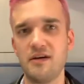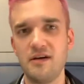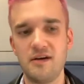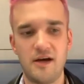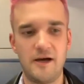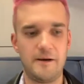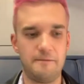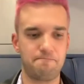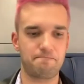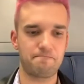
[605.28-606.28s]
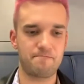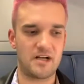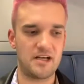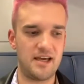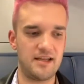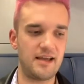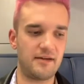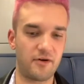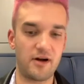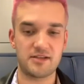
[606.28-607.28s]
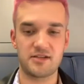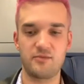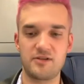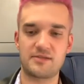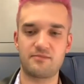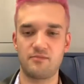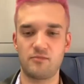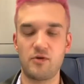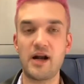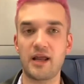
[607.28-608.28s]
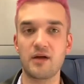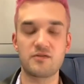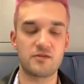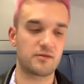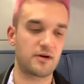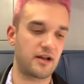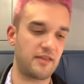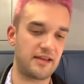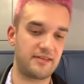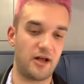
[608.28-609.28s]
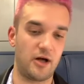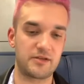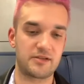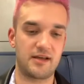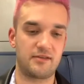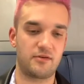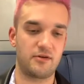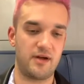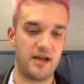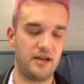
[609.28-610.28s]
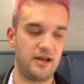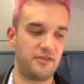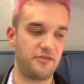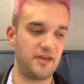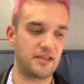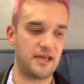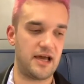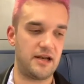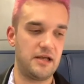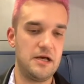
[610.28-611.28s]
And yeah, for us, it was writing, it was songwriting, and that helped us get through. And I think that